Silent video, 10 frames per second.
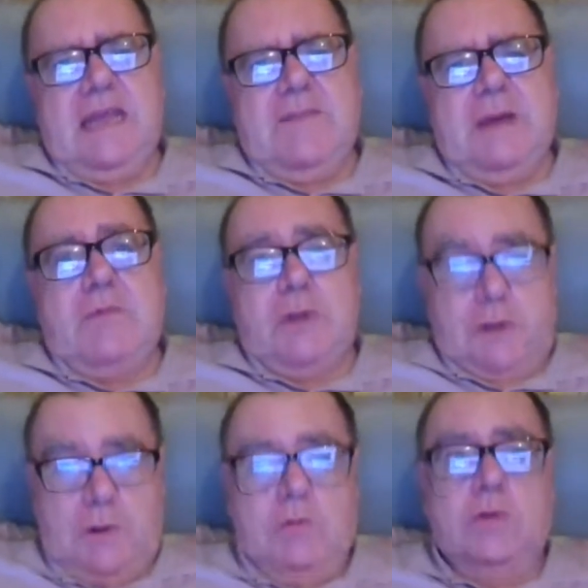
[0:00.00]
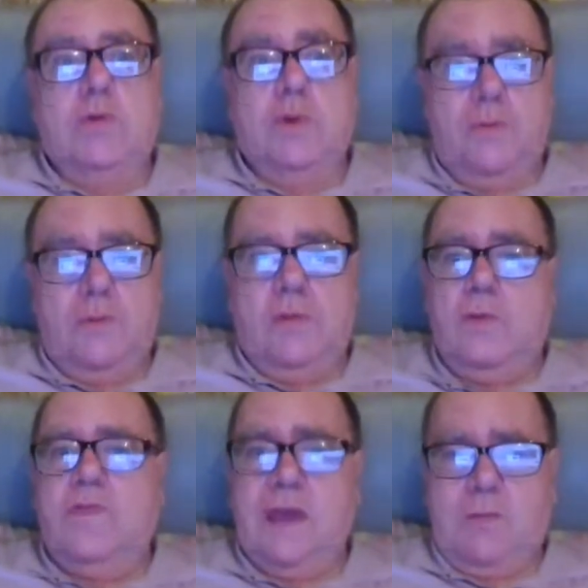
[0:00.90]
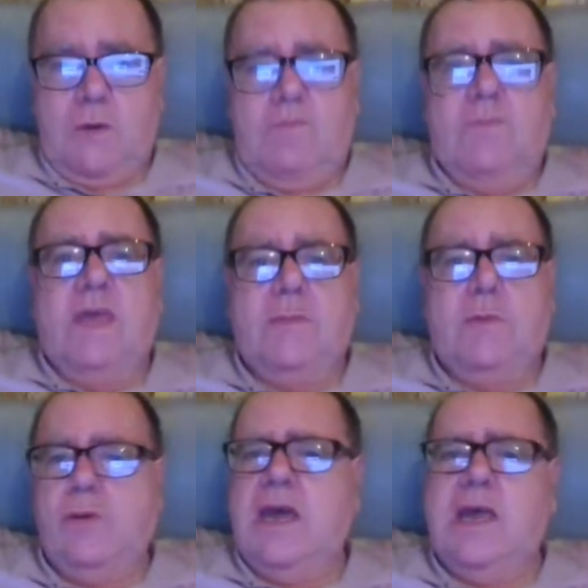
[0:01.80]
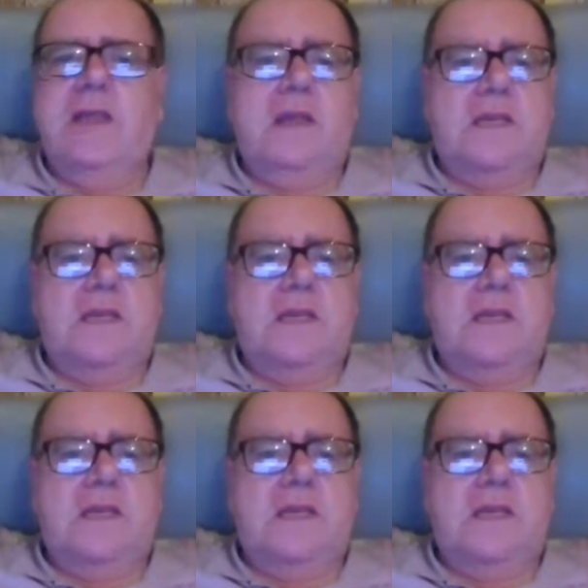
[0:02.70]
The Man with the Golden Gun. Loved that one. Yeah, well, yeah.